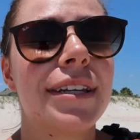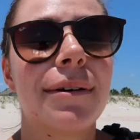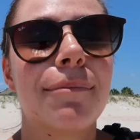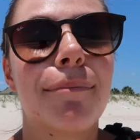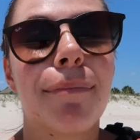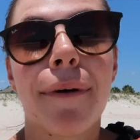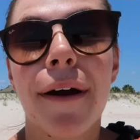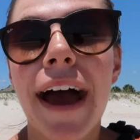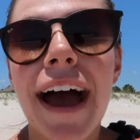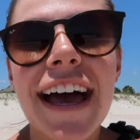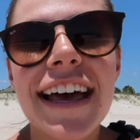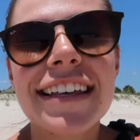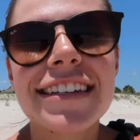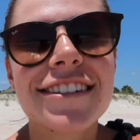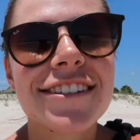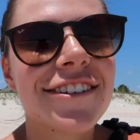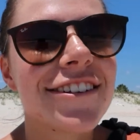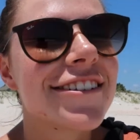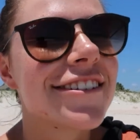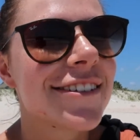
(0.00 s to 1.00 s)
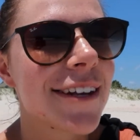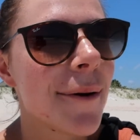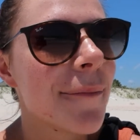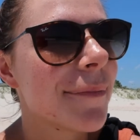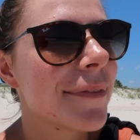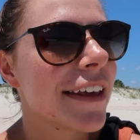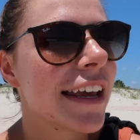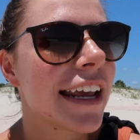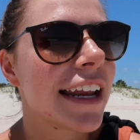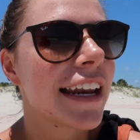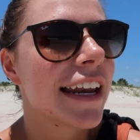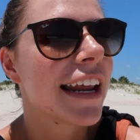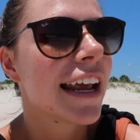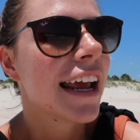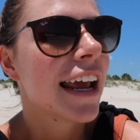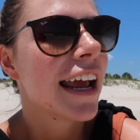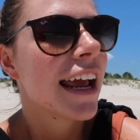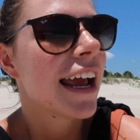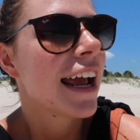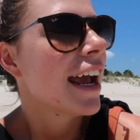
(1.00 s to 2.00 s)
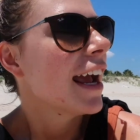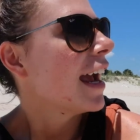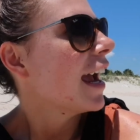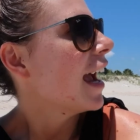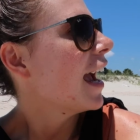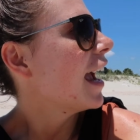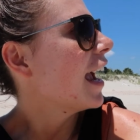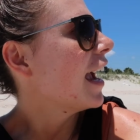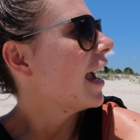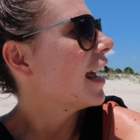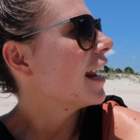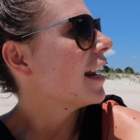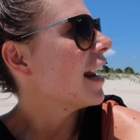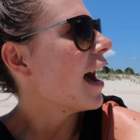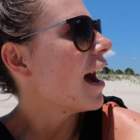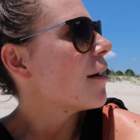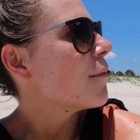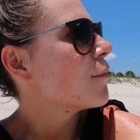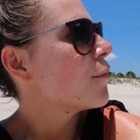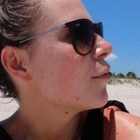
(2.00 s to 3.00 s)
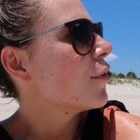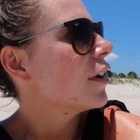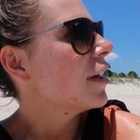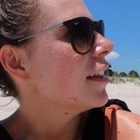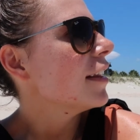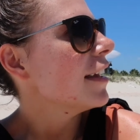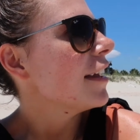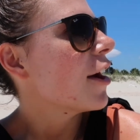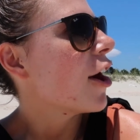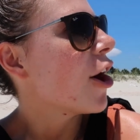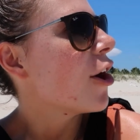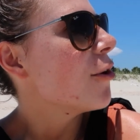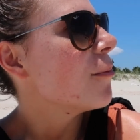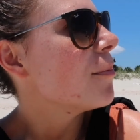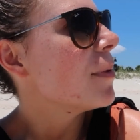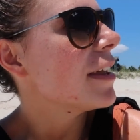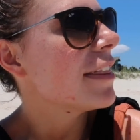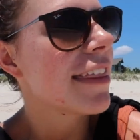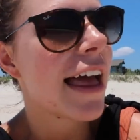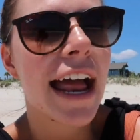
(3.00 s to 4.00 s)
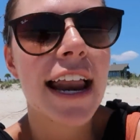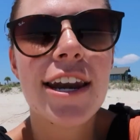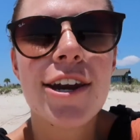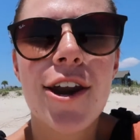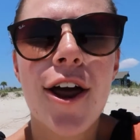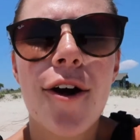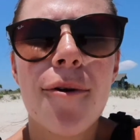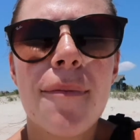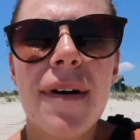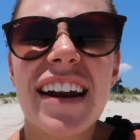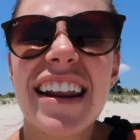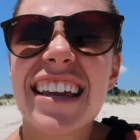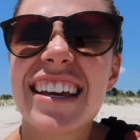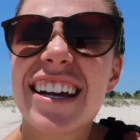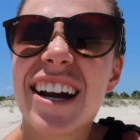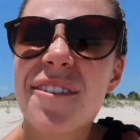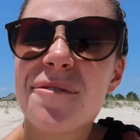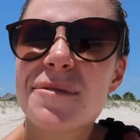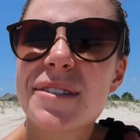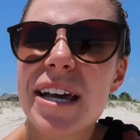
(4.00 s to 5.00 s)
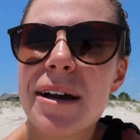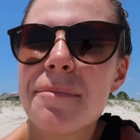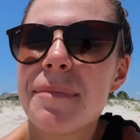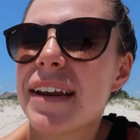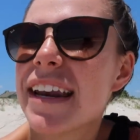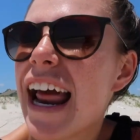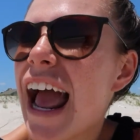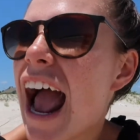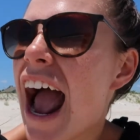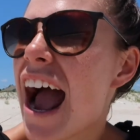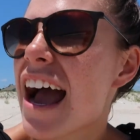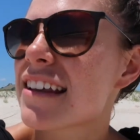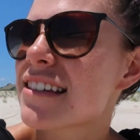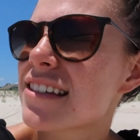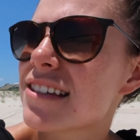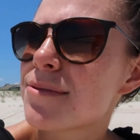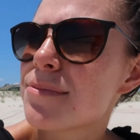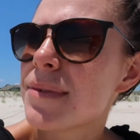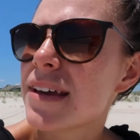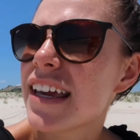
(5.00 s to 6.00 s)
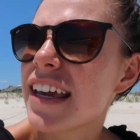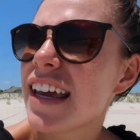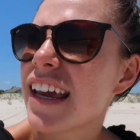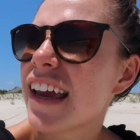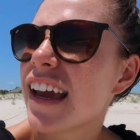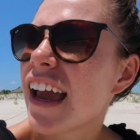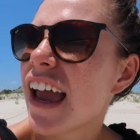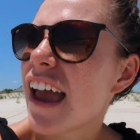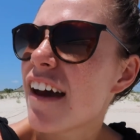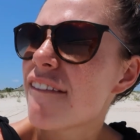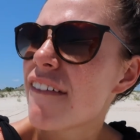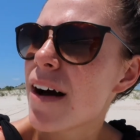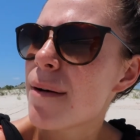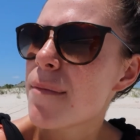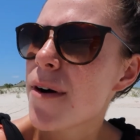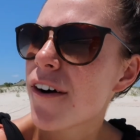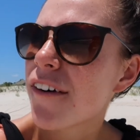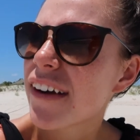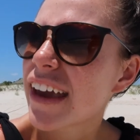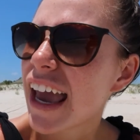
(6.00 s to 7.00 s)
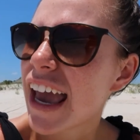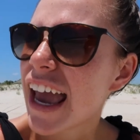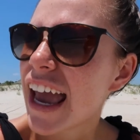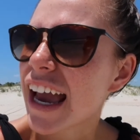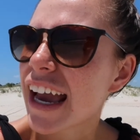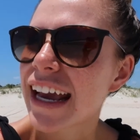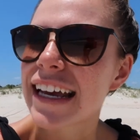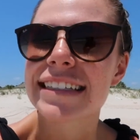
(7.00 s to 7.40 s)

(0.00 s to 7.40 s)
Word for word: depressed or something. And I'm really hoping that nobody comes up and asks me if I'm okay